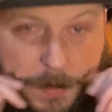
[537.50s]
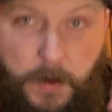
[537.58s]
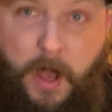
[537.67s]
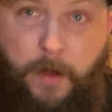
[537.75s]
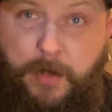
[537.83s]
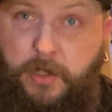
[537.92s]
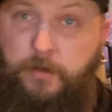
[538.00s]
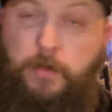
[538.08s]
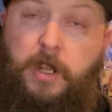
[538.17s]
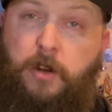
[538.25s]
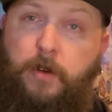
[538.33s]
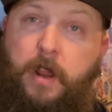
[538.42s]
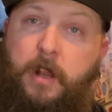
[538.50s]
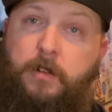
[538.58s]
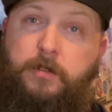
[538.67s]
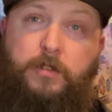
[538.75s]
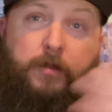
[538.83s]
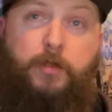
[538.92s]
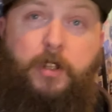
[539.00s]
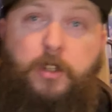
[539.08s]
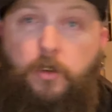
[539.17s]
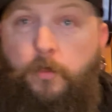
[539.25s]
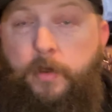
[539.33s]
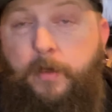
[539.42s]
I missed being around some really
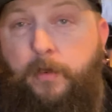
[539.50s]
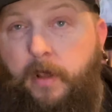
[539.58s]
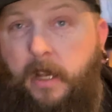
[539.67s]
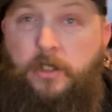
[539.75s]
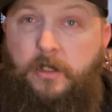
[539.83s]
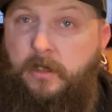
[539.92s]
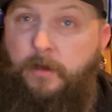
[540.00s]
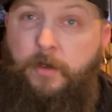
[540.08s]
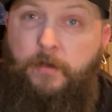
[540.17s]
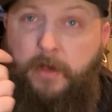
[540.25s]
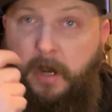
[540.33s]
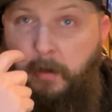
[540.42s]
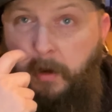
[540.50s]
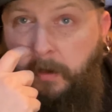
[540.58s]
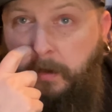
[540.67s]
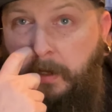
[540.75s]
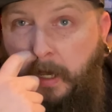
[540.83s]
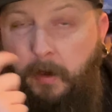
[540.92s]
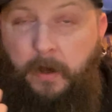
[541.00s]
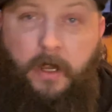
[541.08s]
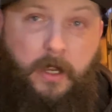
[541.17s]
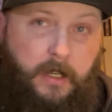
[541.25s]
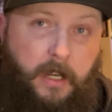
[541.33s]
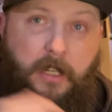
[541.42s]
cool people, actually, some of them that I work with now.
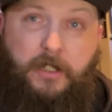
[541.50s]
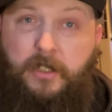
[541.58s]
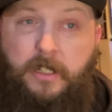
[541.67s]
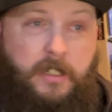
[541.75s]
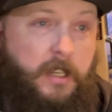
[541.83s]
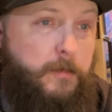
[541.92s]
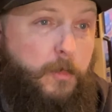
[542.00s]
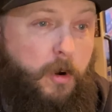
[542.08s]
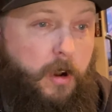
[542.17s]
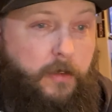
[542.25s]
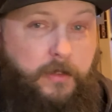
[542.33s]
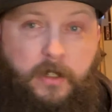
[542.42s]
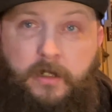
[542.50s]
I get to see Tim more often.